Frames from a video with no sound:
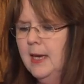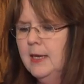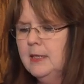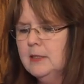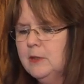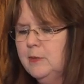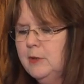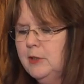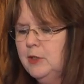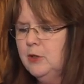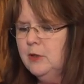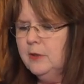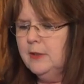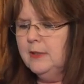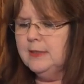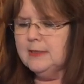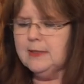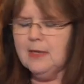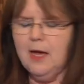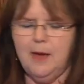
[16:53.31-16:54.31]
So we took
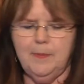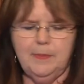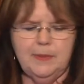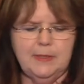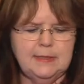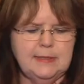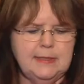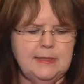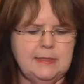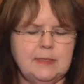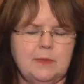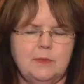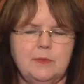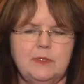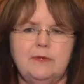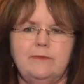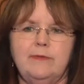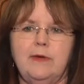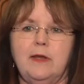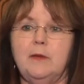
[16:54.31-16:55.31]
these competencies that were
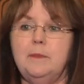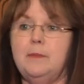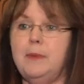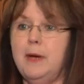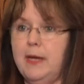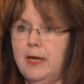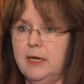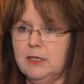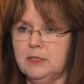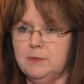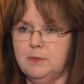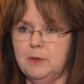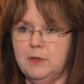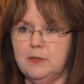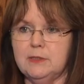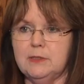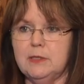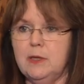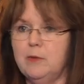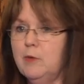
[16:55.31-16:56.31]
developed by
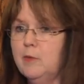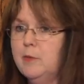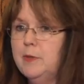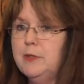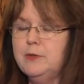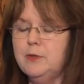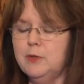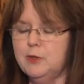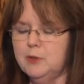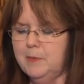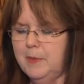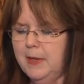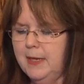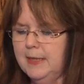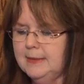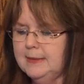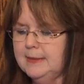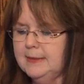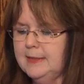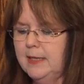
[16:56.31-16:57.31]
experts, they were
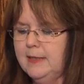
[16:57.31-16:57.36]
research-based,